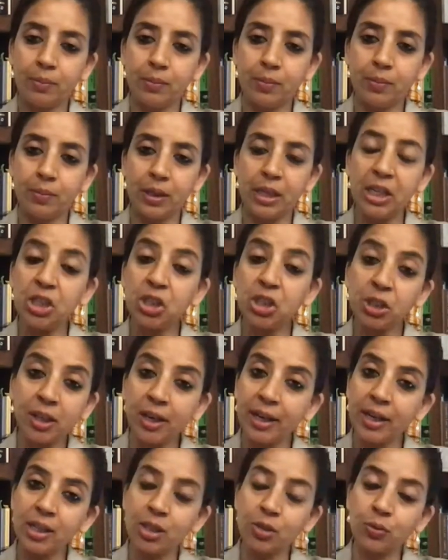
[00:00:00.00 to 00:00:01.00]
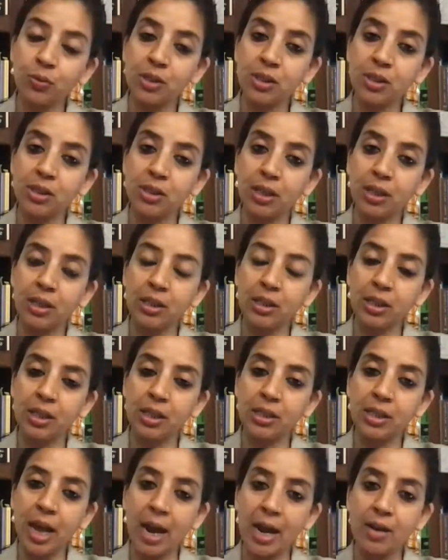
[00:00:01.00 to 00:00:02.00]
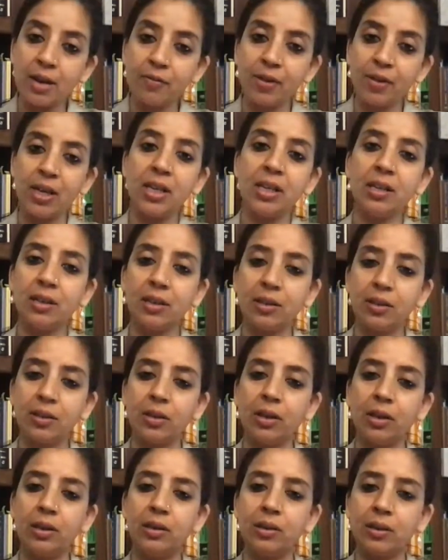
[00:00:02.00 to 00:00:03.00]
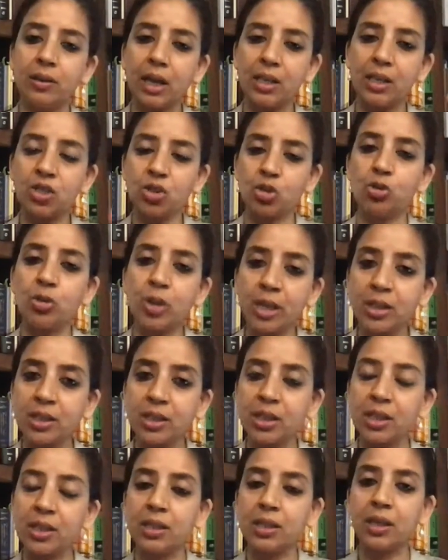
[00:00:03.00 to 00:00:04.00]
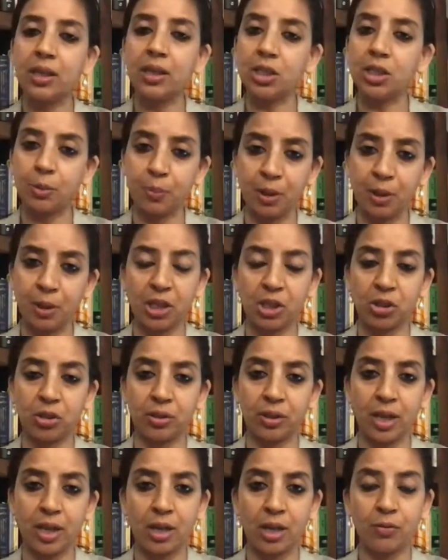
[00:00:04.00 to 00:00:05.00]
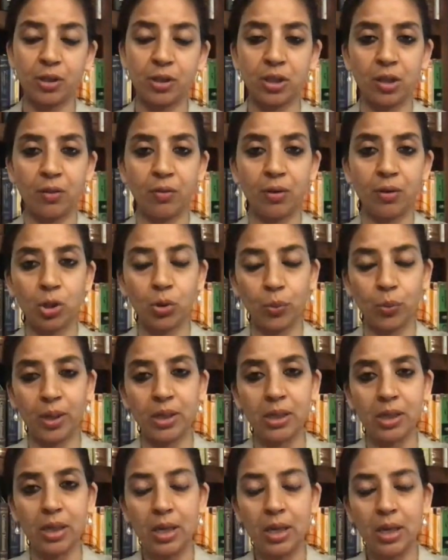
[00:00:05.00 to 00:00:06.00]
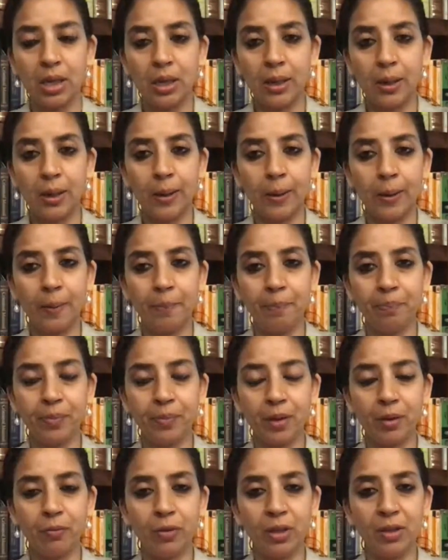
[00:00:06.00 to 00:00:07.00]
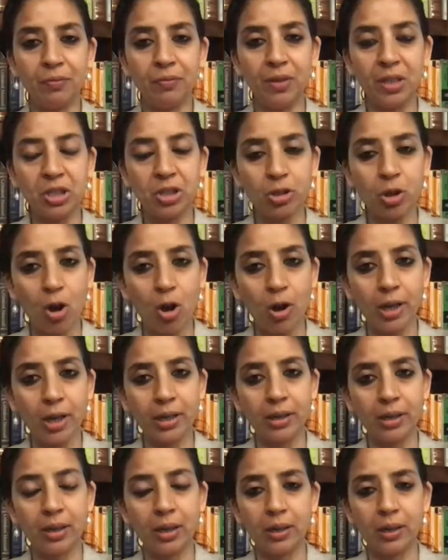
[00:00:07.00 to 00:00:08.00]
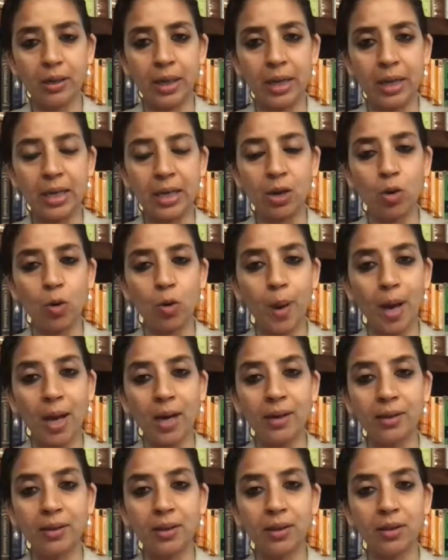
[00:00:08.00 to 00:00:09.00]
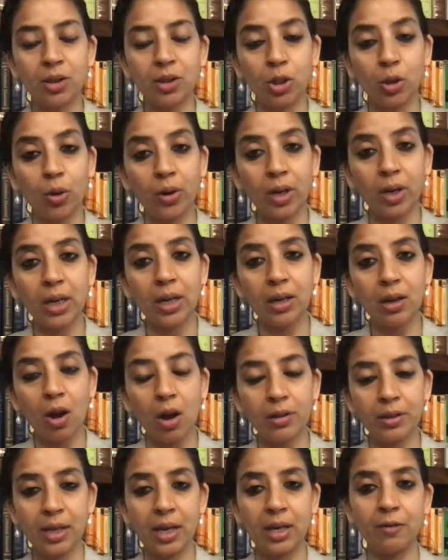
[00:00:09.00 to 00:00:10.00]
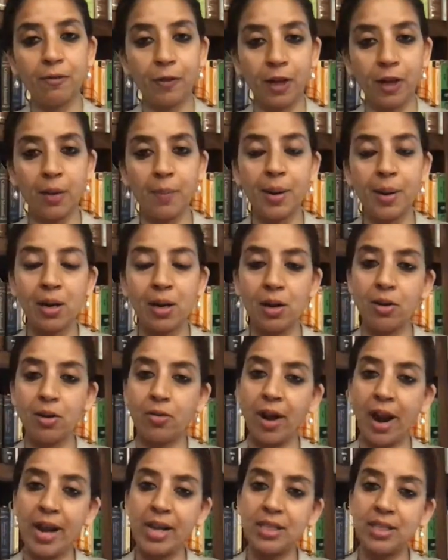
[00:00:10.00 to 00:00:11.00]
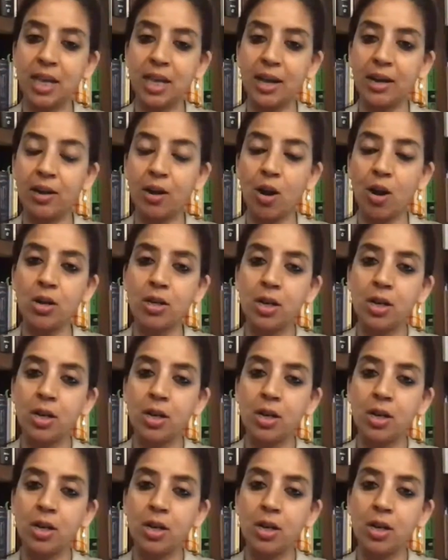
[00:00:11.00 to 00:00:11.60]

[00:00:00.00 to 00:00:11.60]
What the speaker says: Initially, it had a very constricted interpretation that was given to it. We saw in A.K. Gopalan the theory that fundamental rights are not,